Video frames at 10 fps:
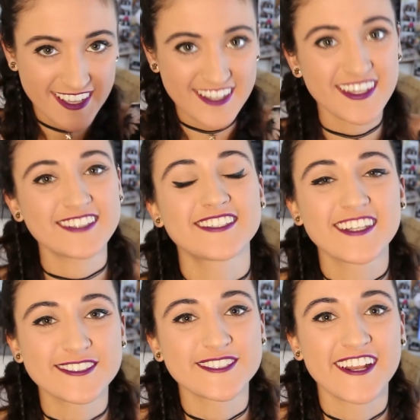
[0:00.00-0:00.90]
And that's the
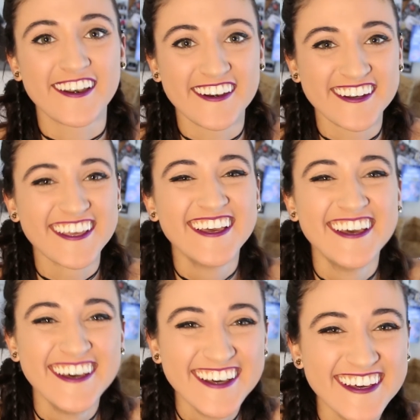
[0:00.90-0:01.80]
lesson I learned.
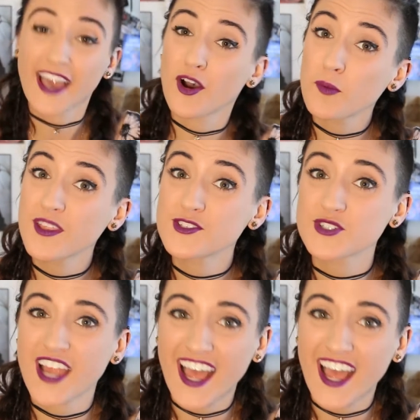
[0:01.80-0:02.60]
I hope that you're